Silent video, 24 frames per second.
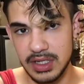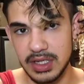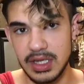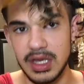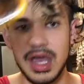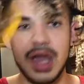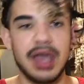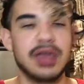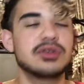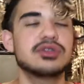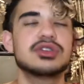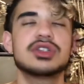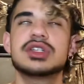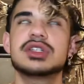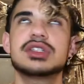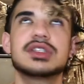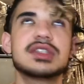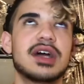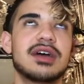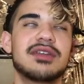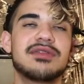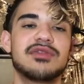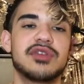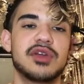I usually
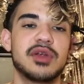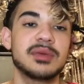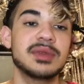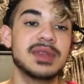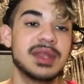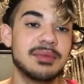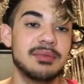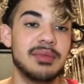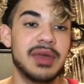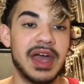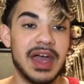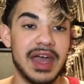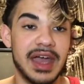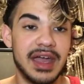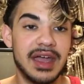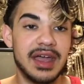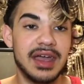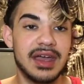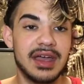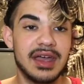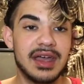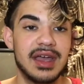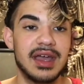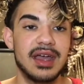start from the back.
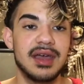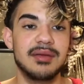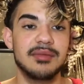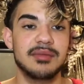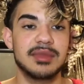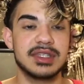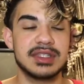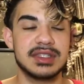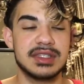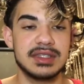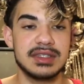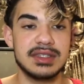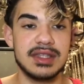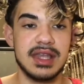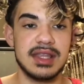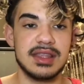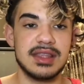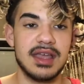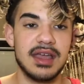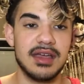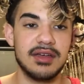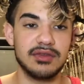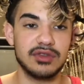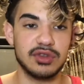This is
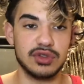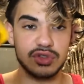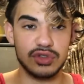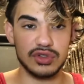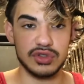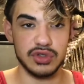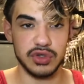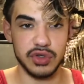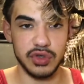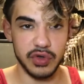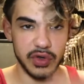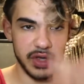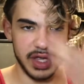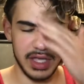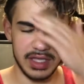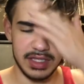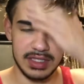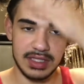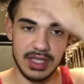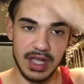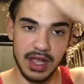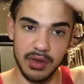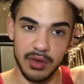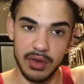that I have to show you
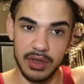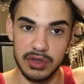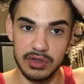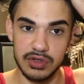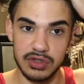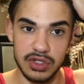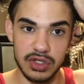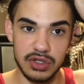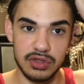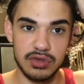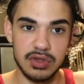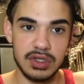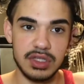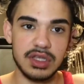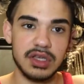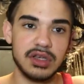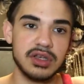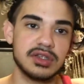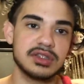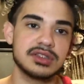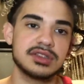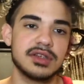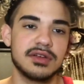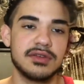guys how I usually do it. I'm
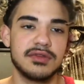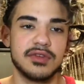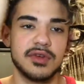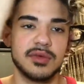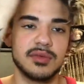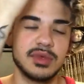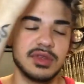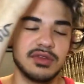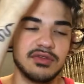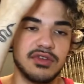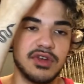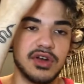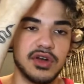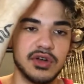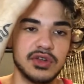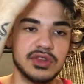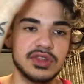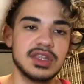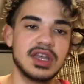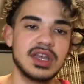gonna start from the front.